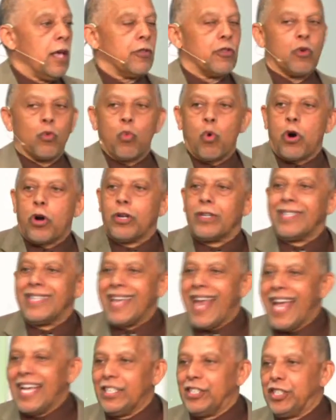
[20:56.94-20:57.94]
The word
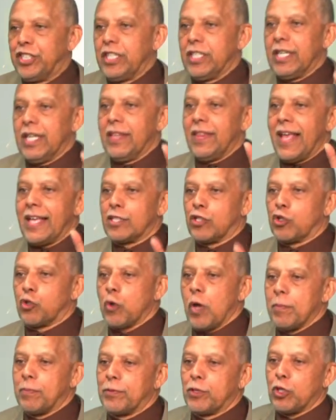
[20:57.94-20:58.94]
nation in that
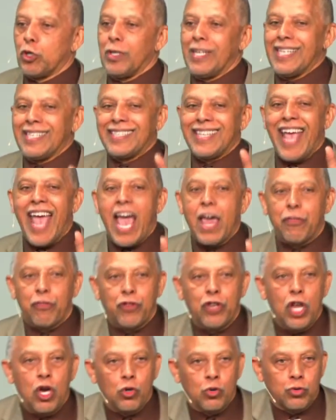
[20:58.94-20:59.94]
scripture is
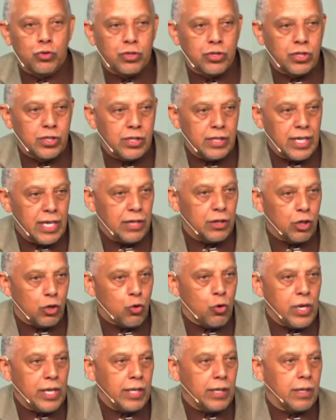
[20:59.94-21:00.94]
ethnos in the
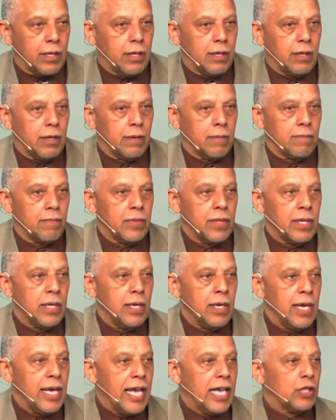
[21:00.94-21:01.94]
Greek.
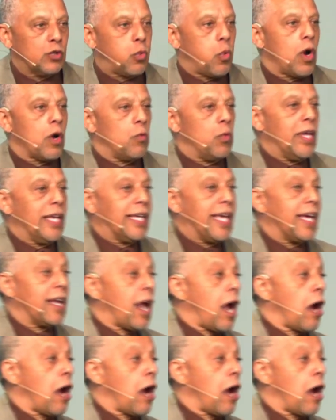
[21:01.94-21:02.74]
It's where we get